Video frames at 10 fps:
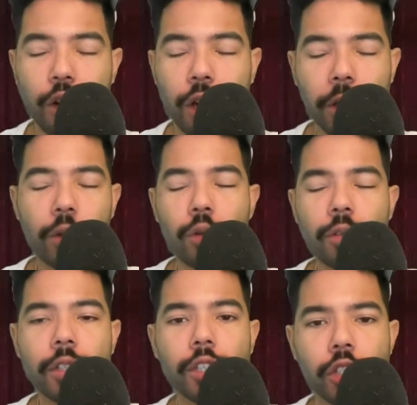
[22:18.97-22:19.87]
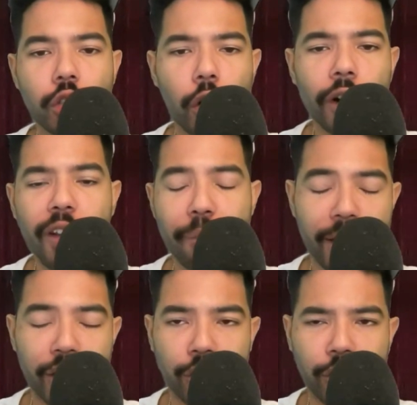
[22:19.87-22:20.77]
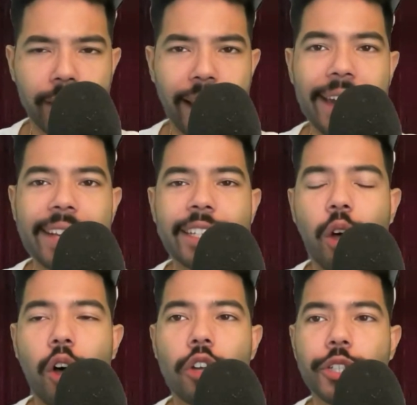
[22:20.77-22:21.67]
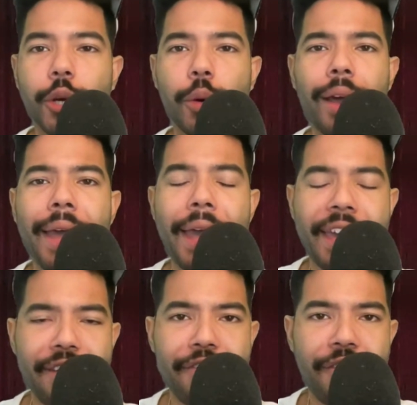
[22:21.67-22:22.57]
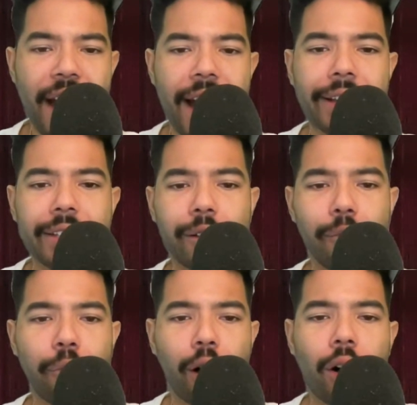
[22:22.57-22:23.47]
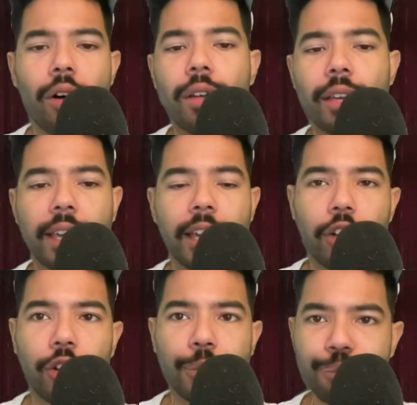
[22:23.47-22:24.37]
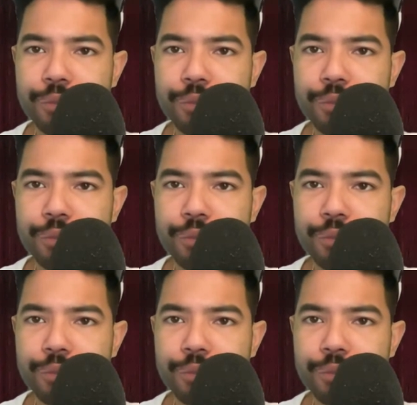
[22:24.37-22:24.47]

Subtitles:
kills starting pitchers, and he's also a fastball killer.